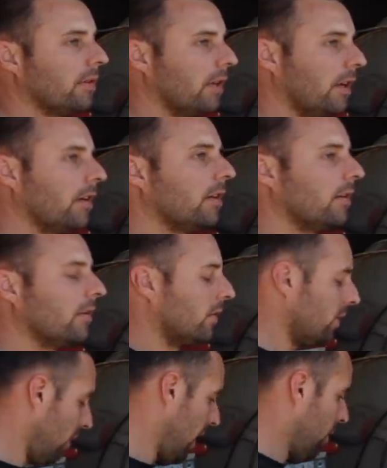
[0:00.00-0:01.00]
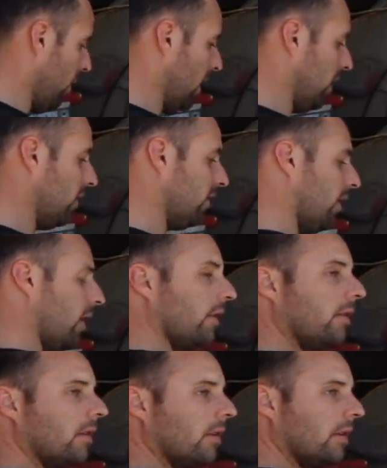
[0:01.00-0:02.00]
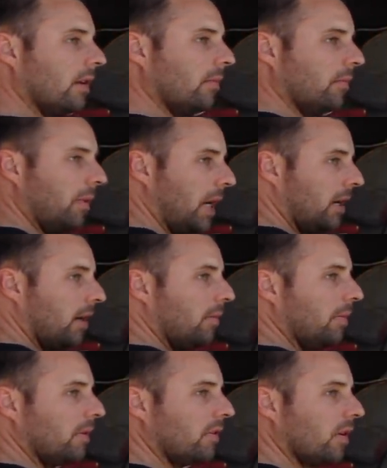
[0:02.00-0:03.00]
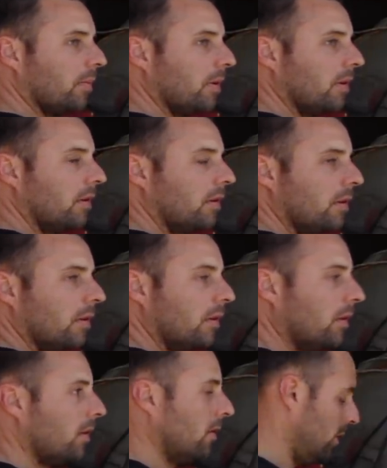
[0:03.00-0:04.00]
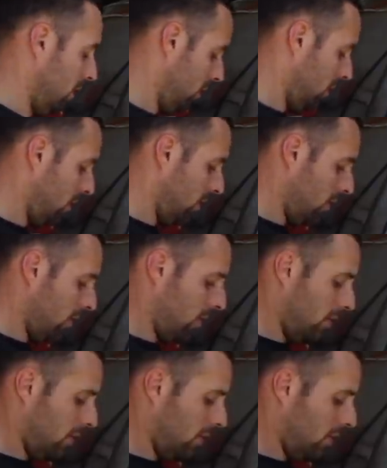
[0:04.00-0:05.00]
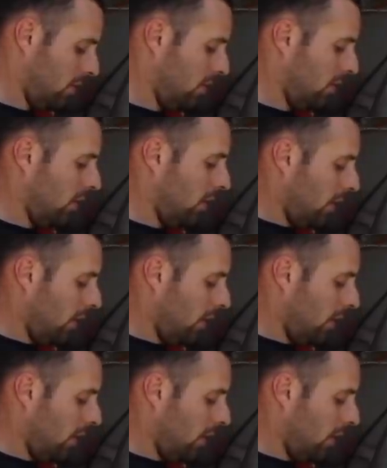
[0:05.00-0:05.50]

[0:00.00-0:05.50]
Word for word: Yeah, there's a ram on either side yeah. that back up and stop it. So, has it got stops up there?